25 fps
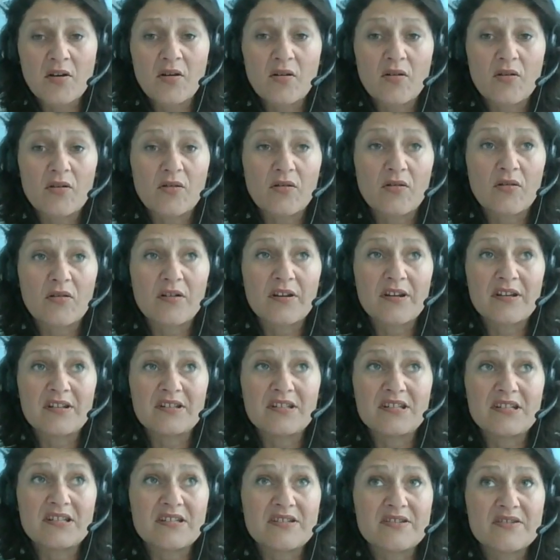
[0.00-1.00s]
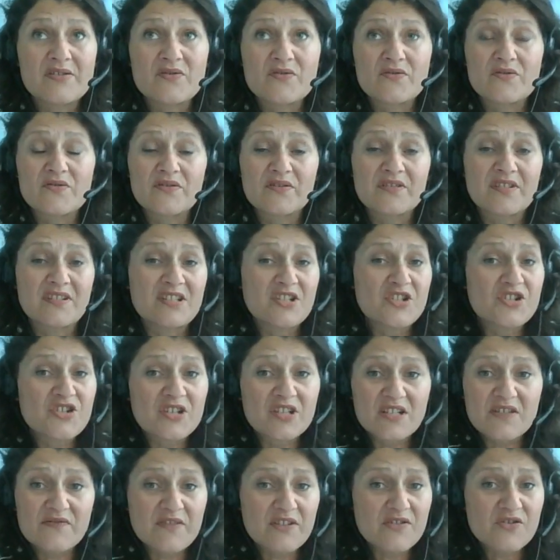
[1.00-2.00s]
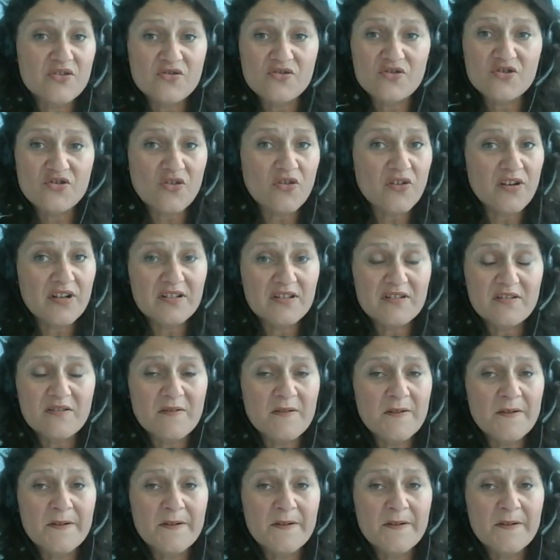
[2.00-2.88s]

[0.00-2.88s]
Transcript: or any student initiative that you joined.